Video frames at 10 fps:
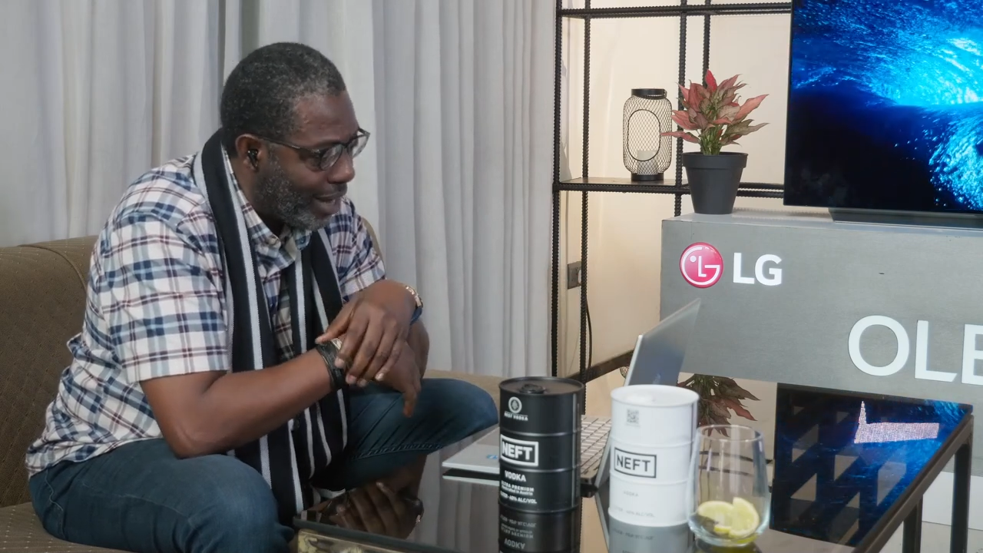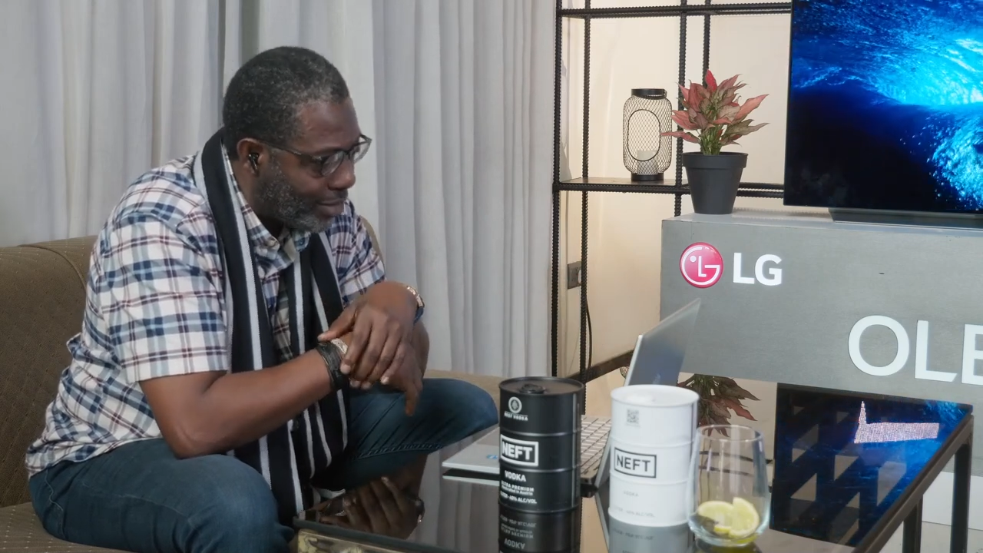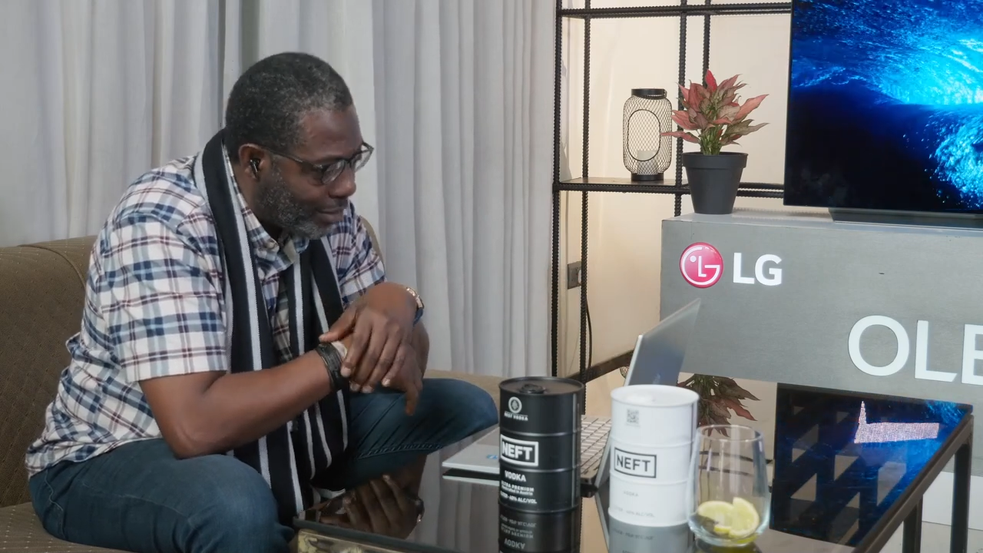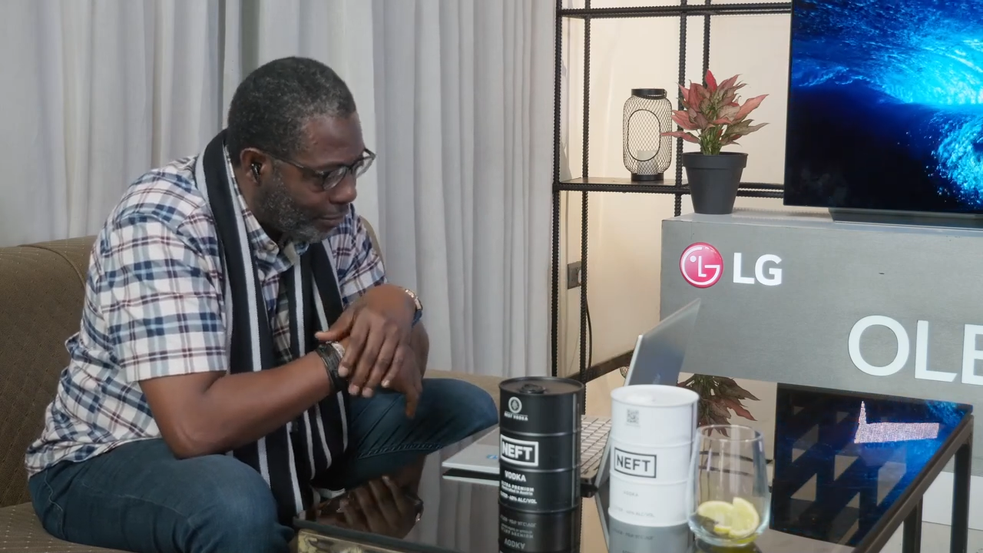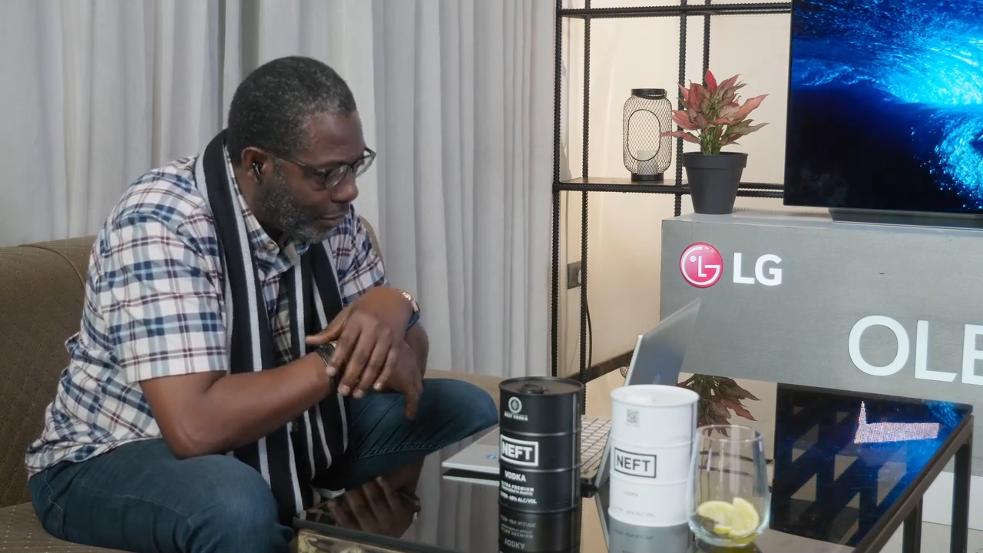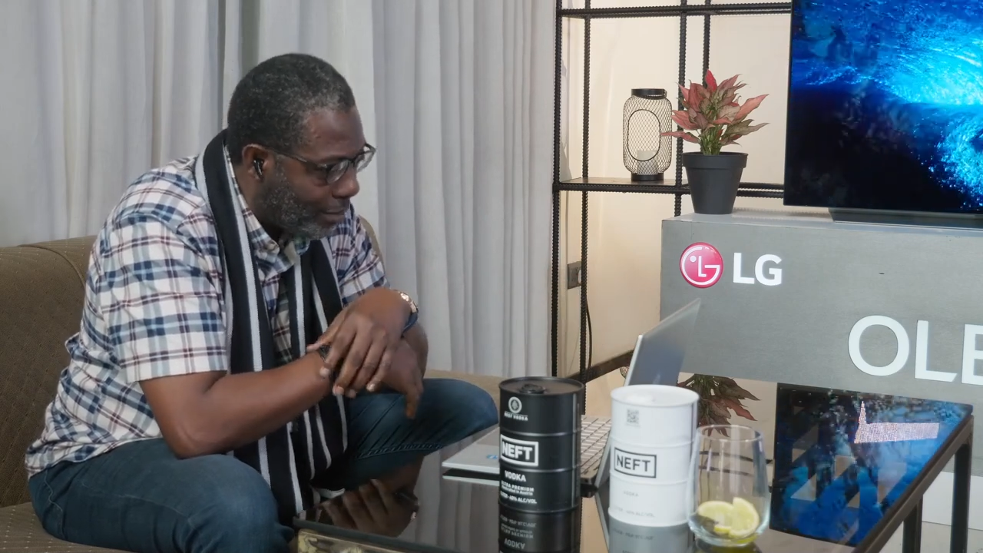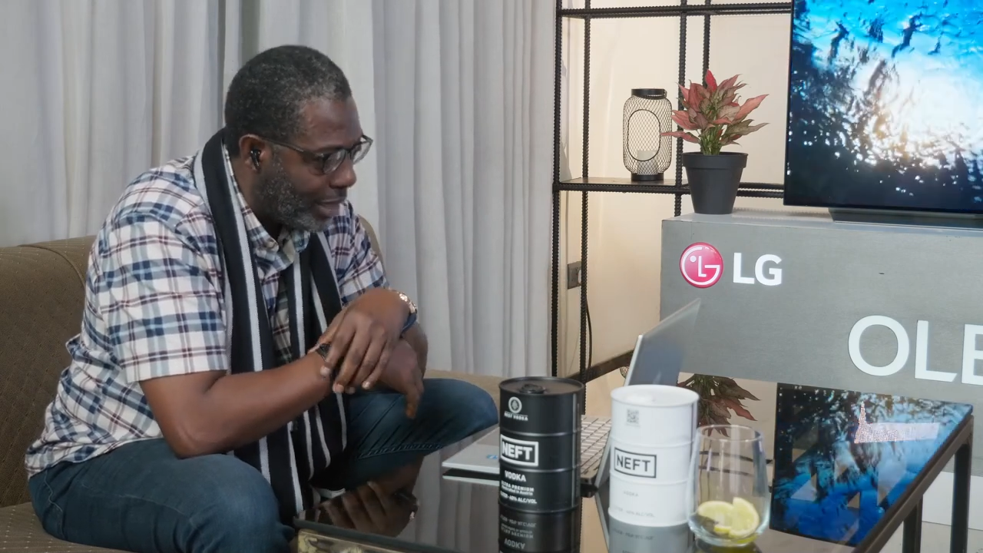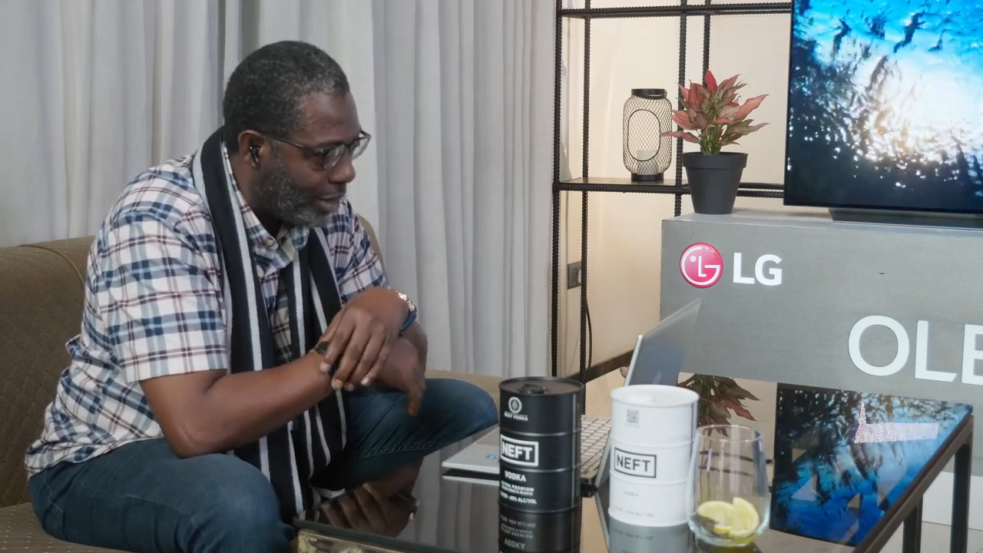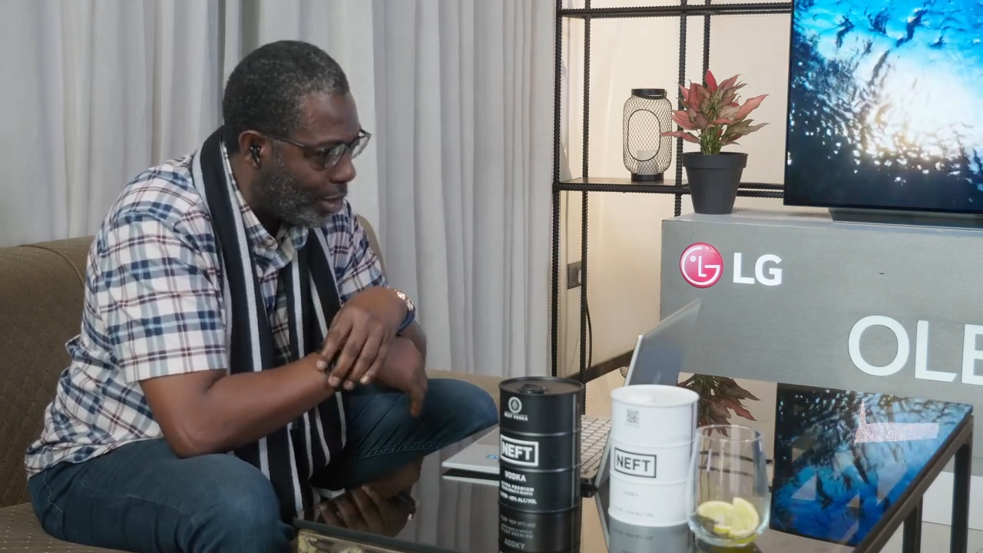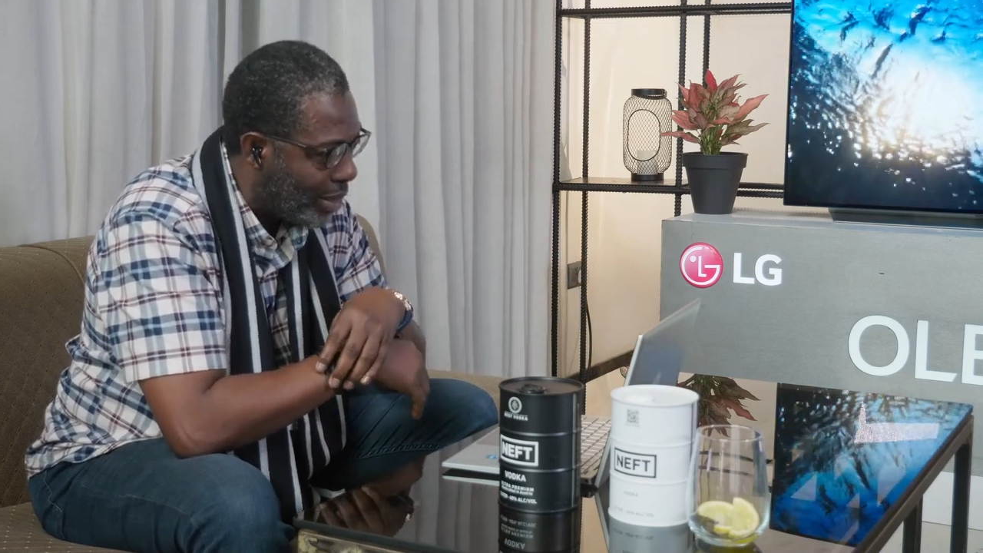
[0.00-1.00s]
How's the
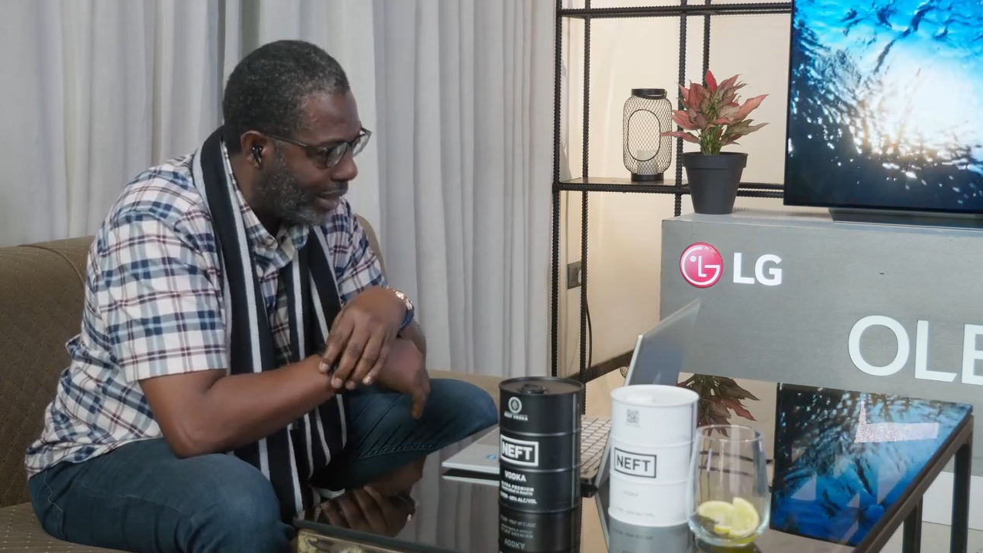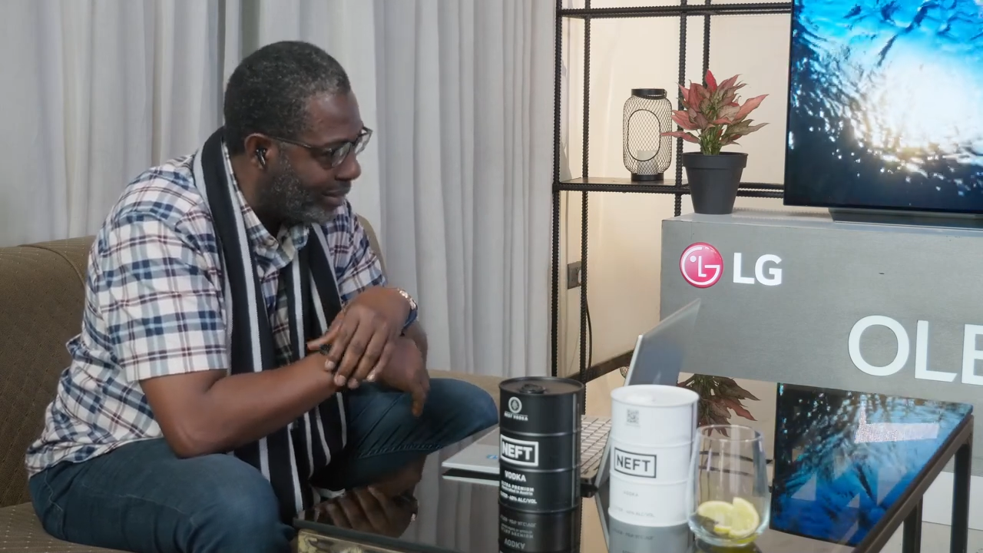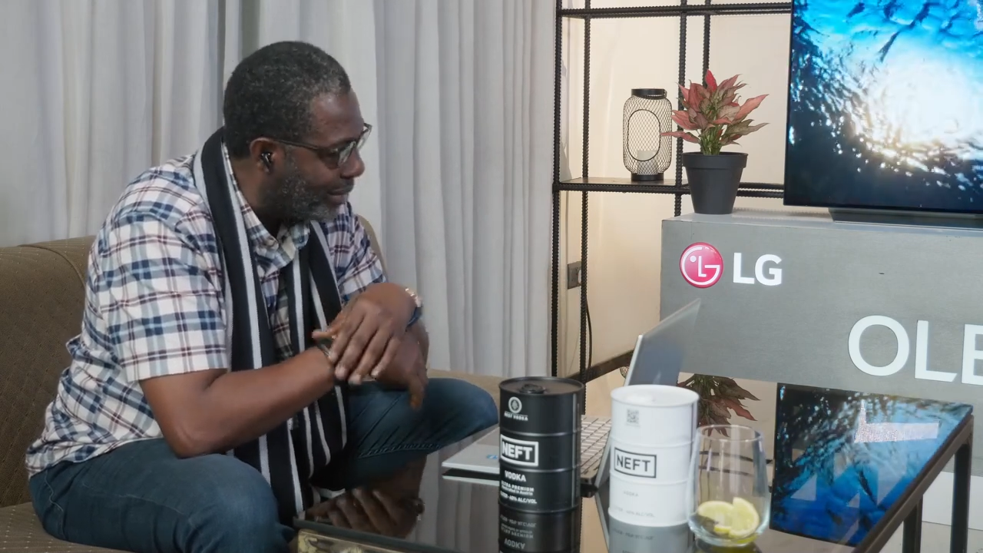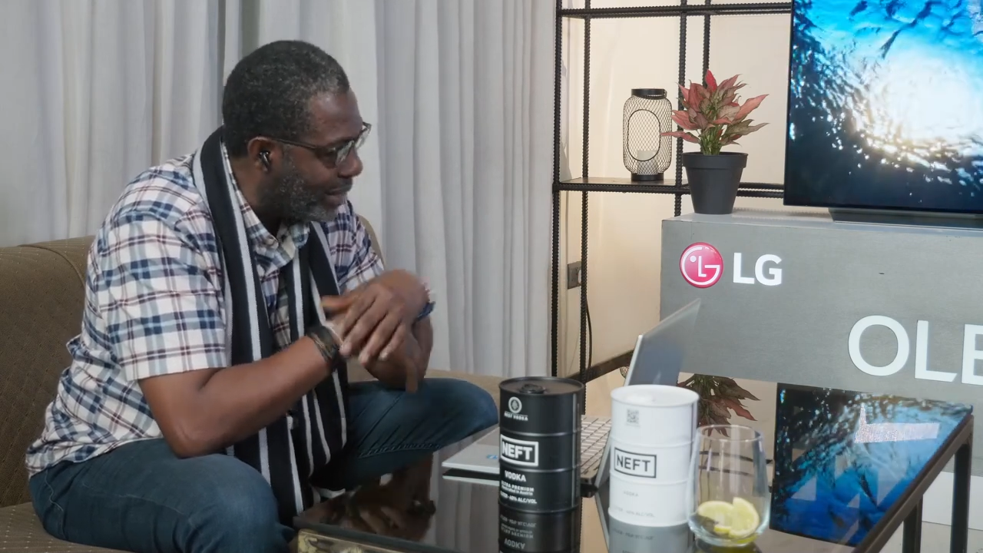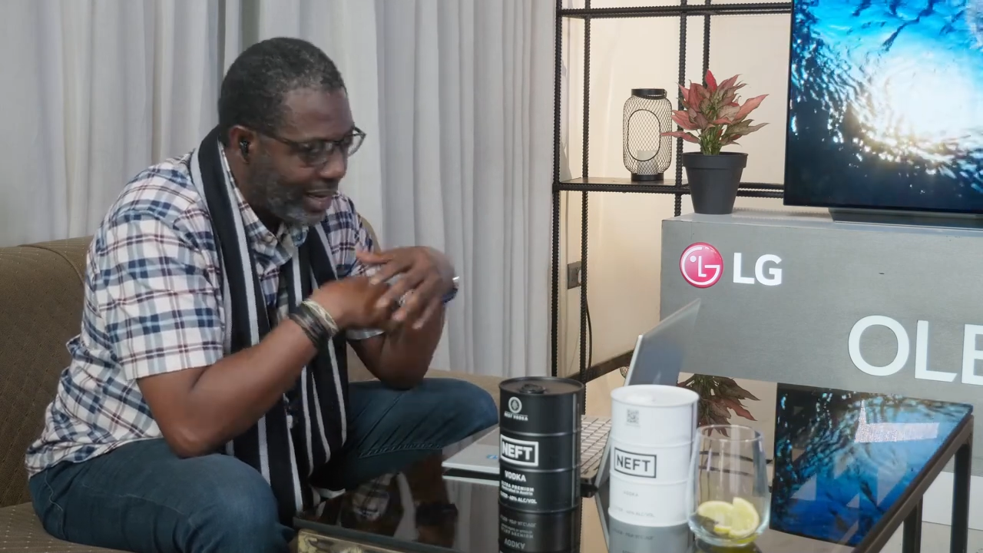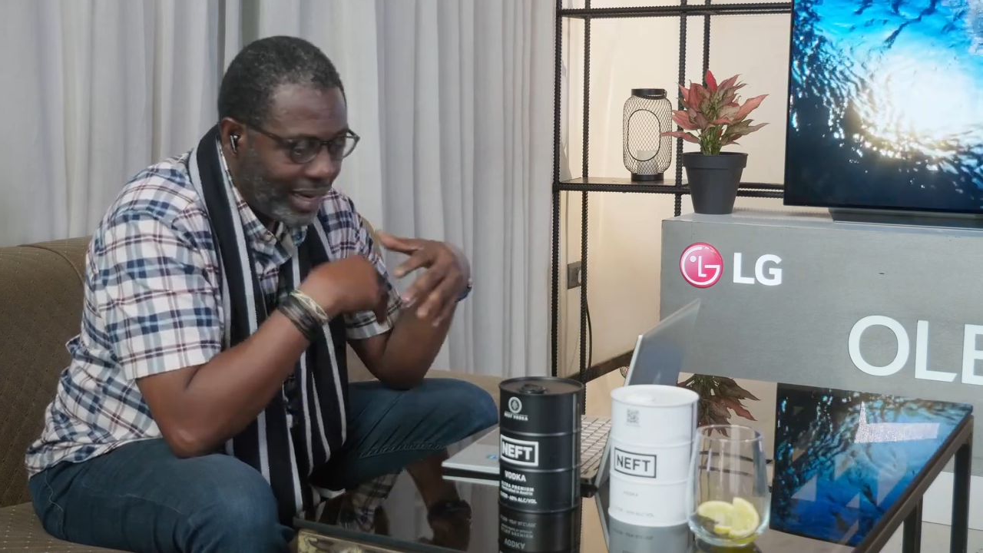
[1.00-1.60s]
filming going?